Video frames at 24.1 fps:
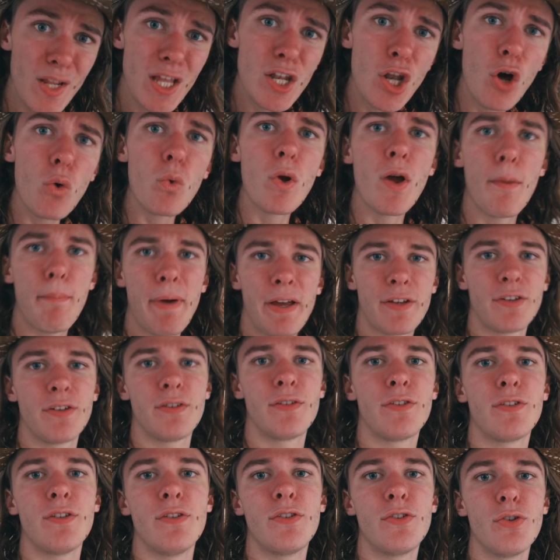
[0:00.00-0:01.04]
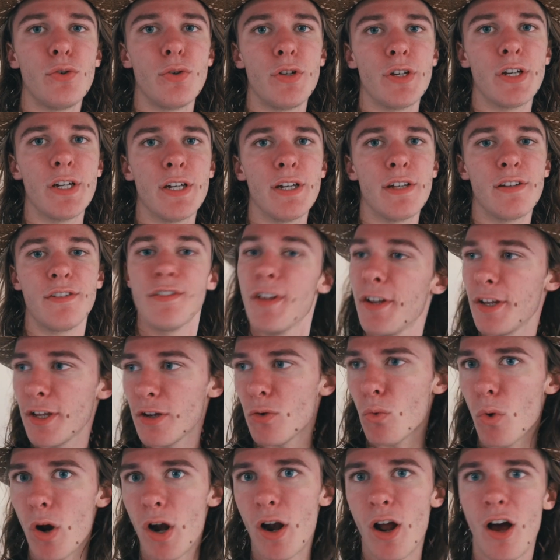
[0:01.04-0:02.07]
And now we are back to the
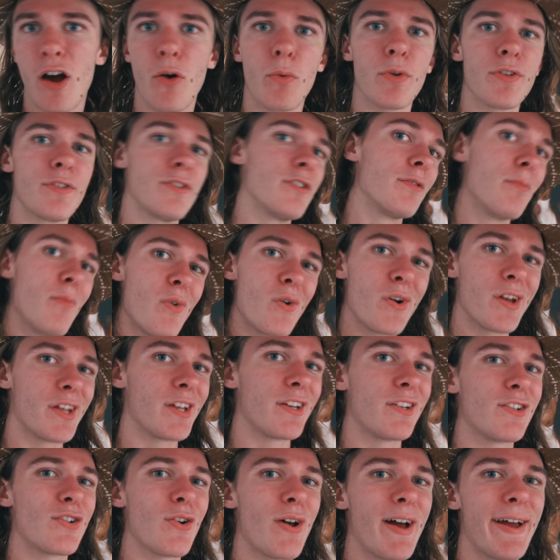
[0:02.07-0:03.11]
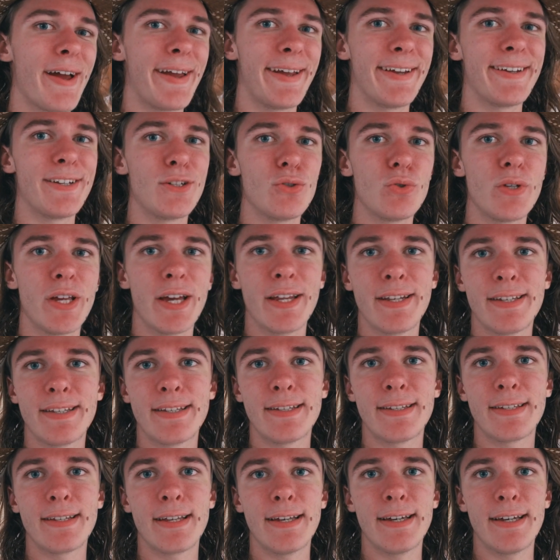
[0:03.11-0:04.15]
city where I was this morning trying to get
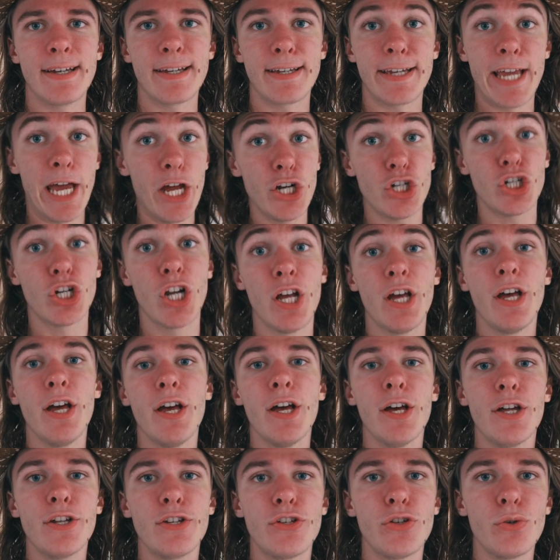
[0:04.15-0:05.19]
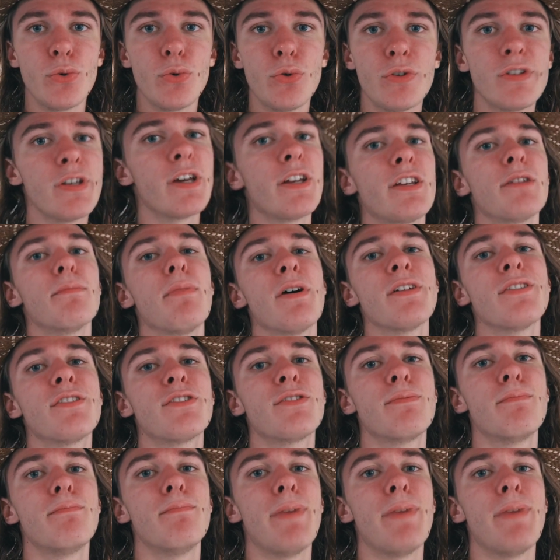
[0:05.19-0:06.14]
cash to take the bus